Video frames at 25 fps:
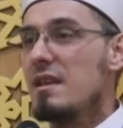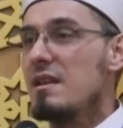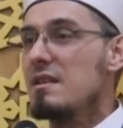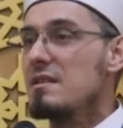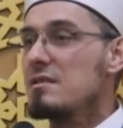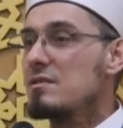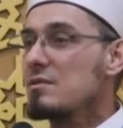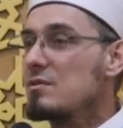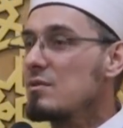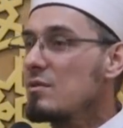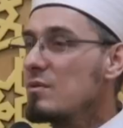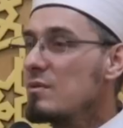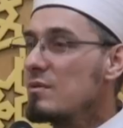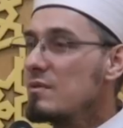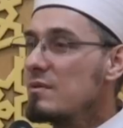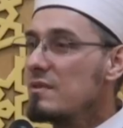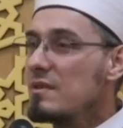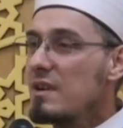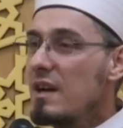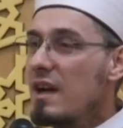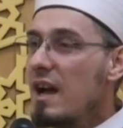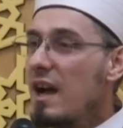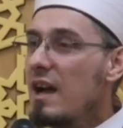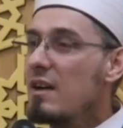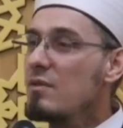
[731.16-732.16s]
So
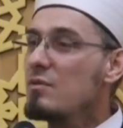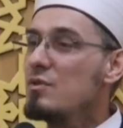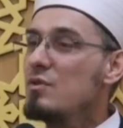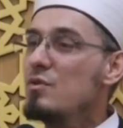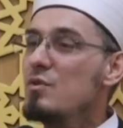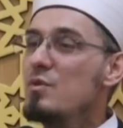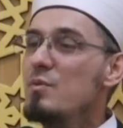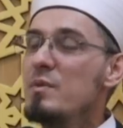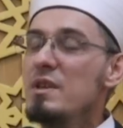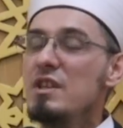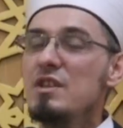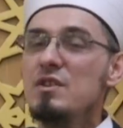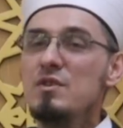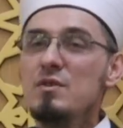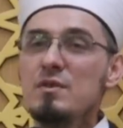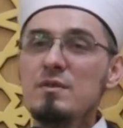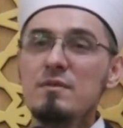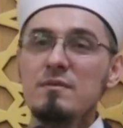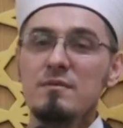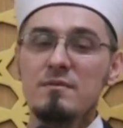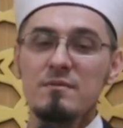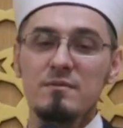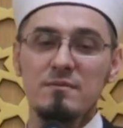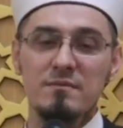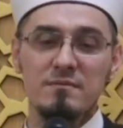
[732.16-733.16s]
how do we
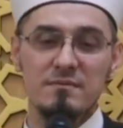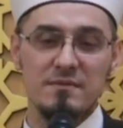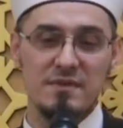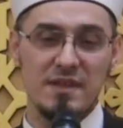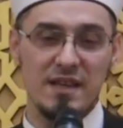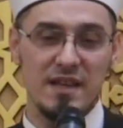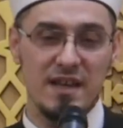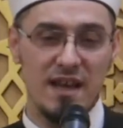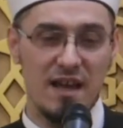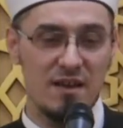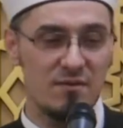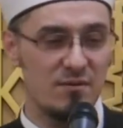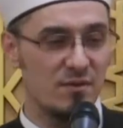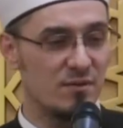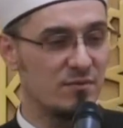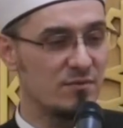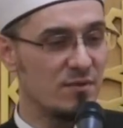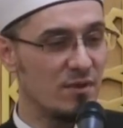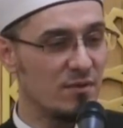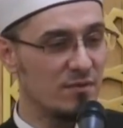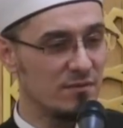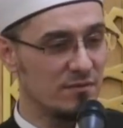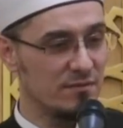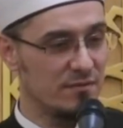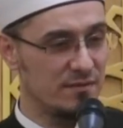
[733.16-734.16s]
do in our
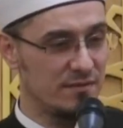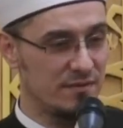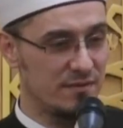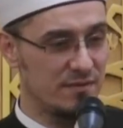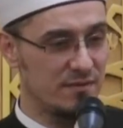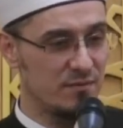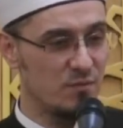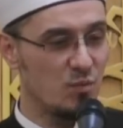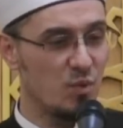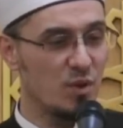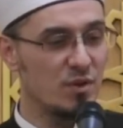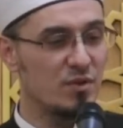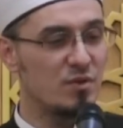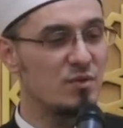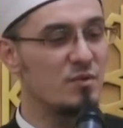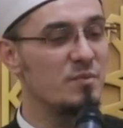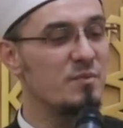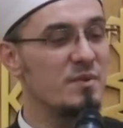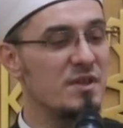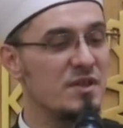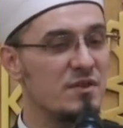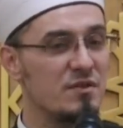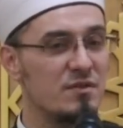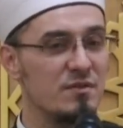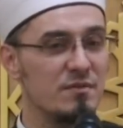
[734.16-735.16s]
roles? What do
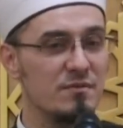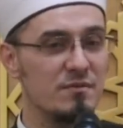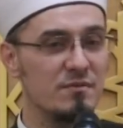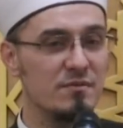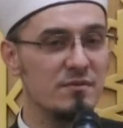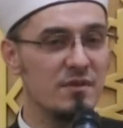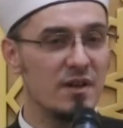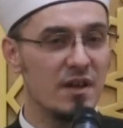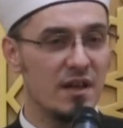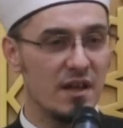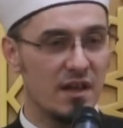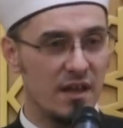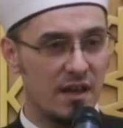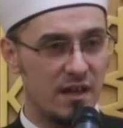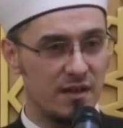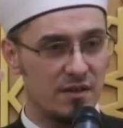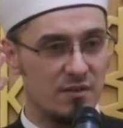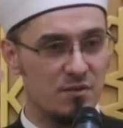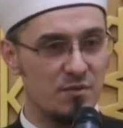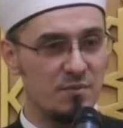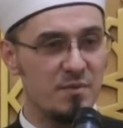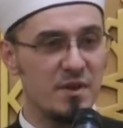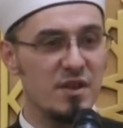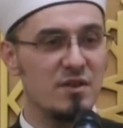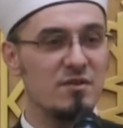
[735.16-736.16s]
we do? And
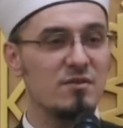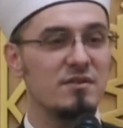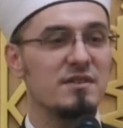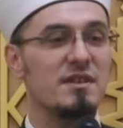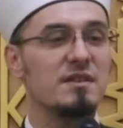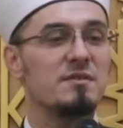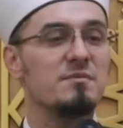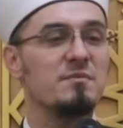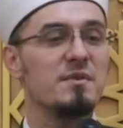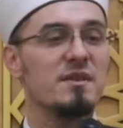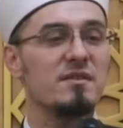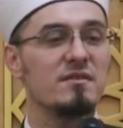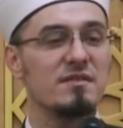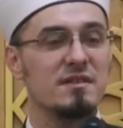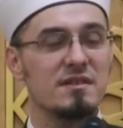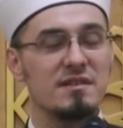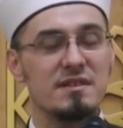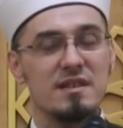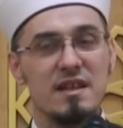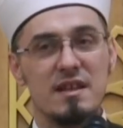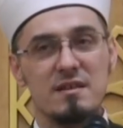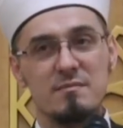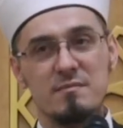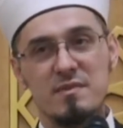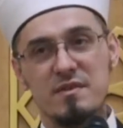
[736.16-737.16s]
do we know that we're going to
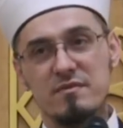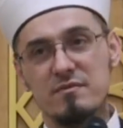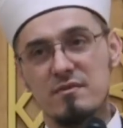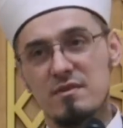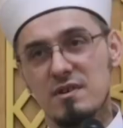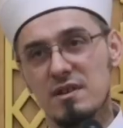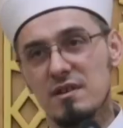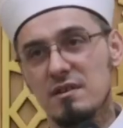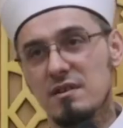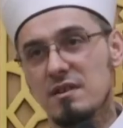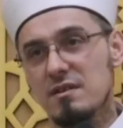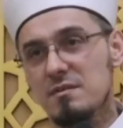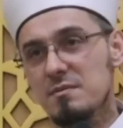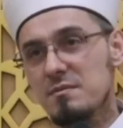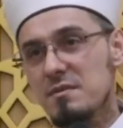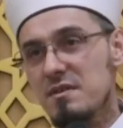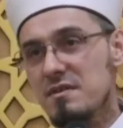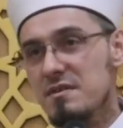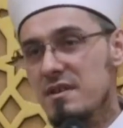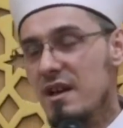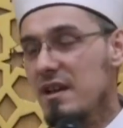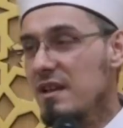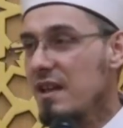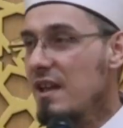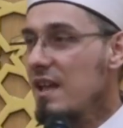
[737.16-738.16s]
stand before Allah subhanahu
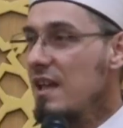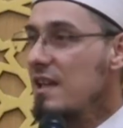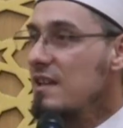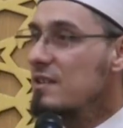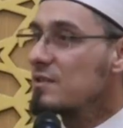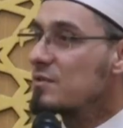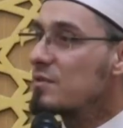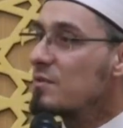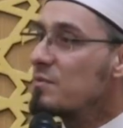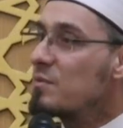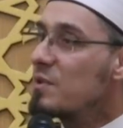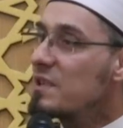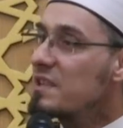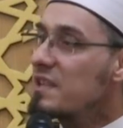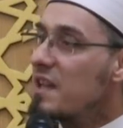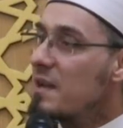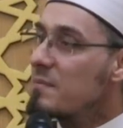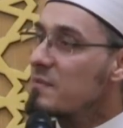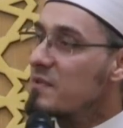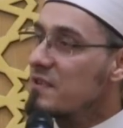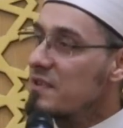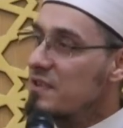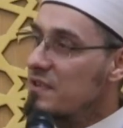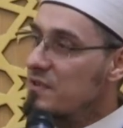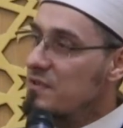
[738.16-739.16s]
wa ta'ala? So what
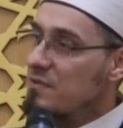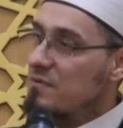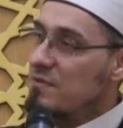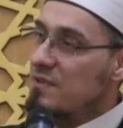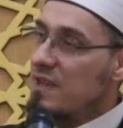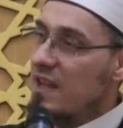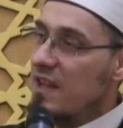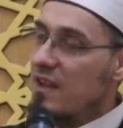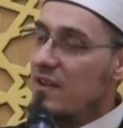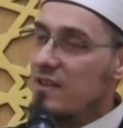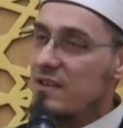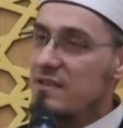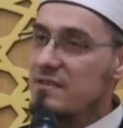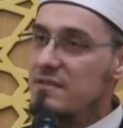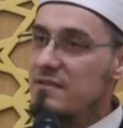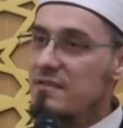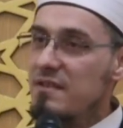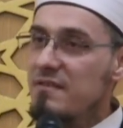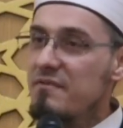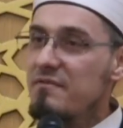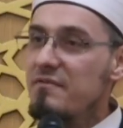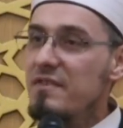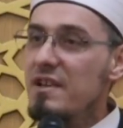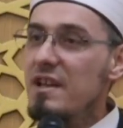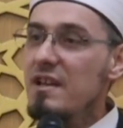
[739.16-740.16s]
I'm going to do now is
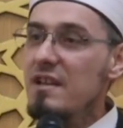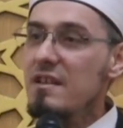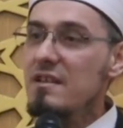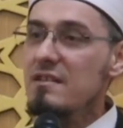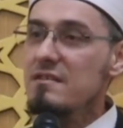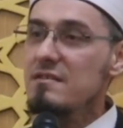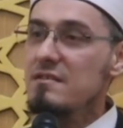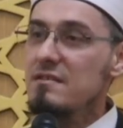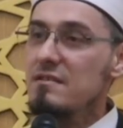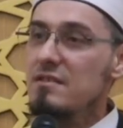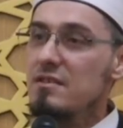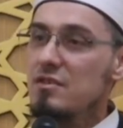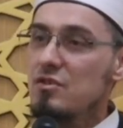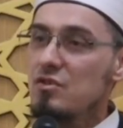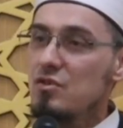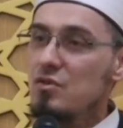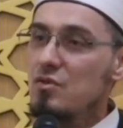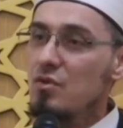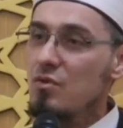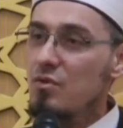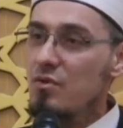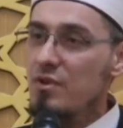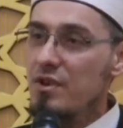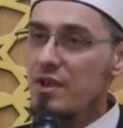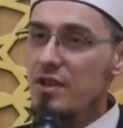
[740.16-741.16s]
reverse the
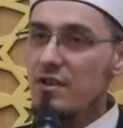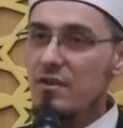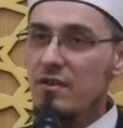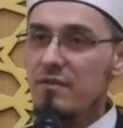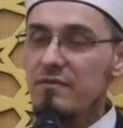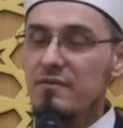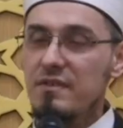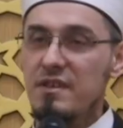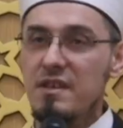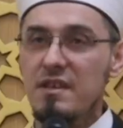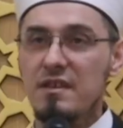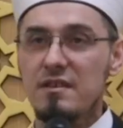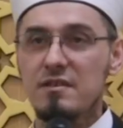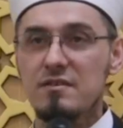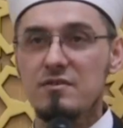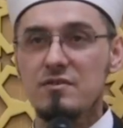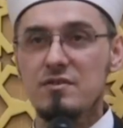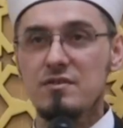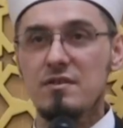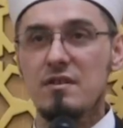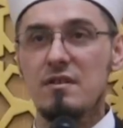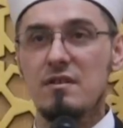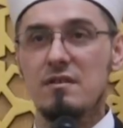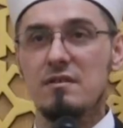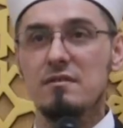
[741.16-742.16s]
story of King
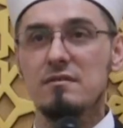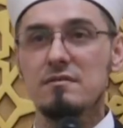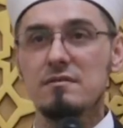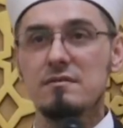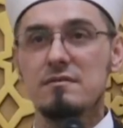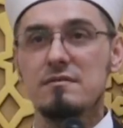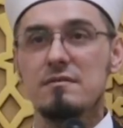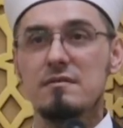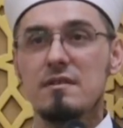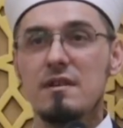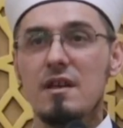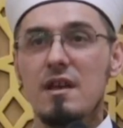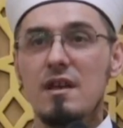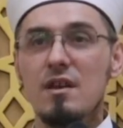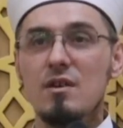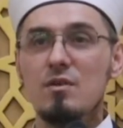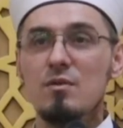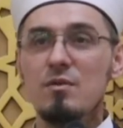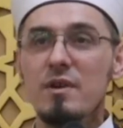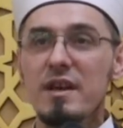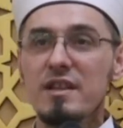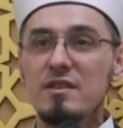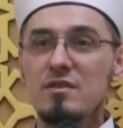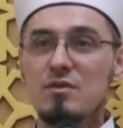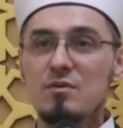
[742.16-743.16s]
Charles,
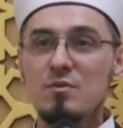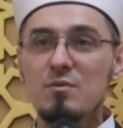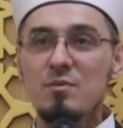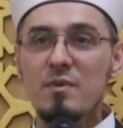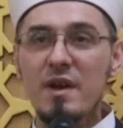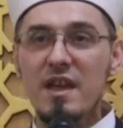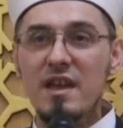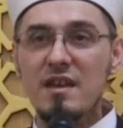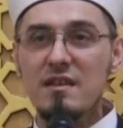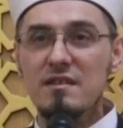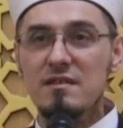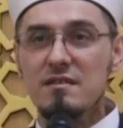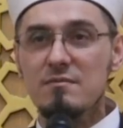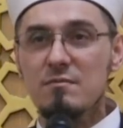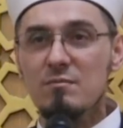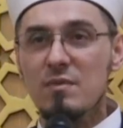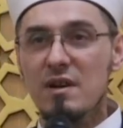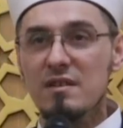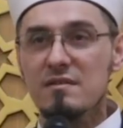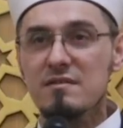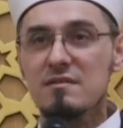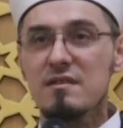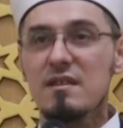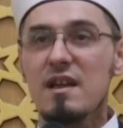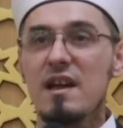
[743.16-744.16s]
who had to wait
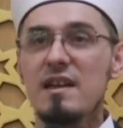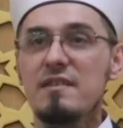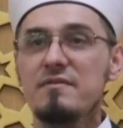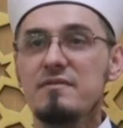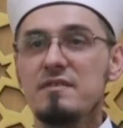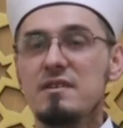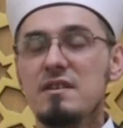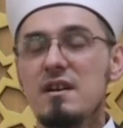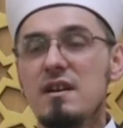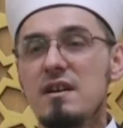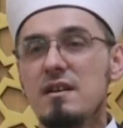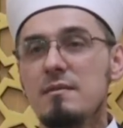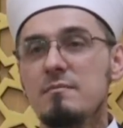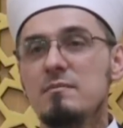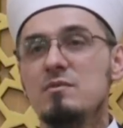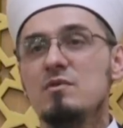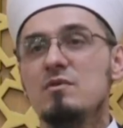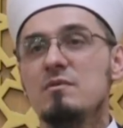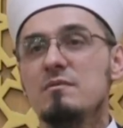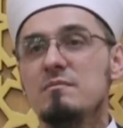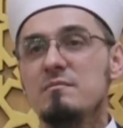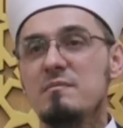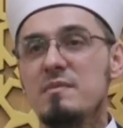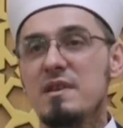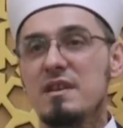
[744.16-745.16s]
one's lifetime
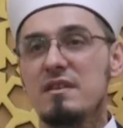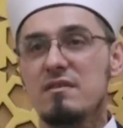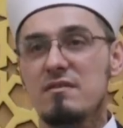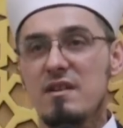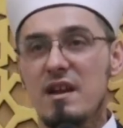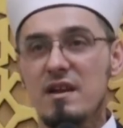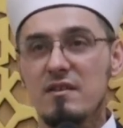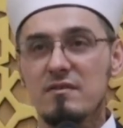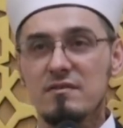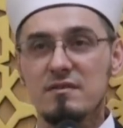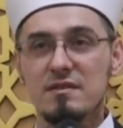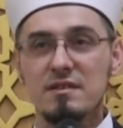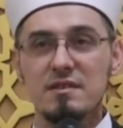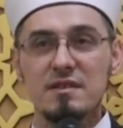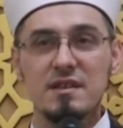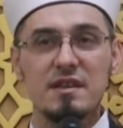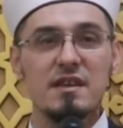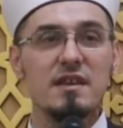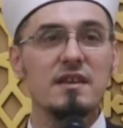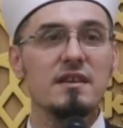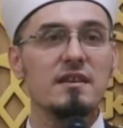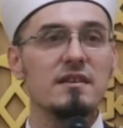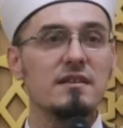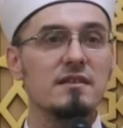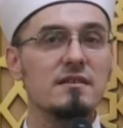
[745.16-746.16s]
to be crowned
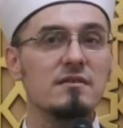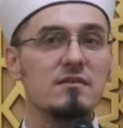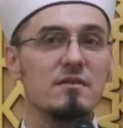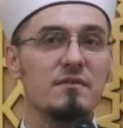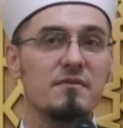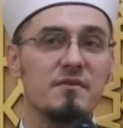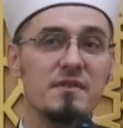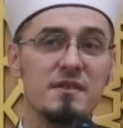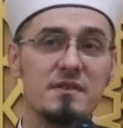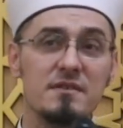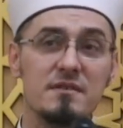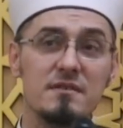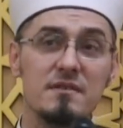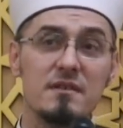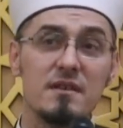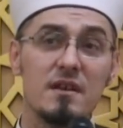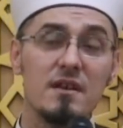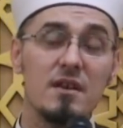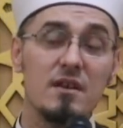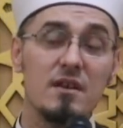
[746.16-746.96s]
king of his,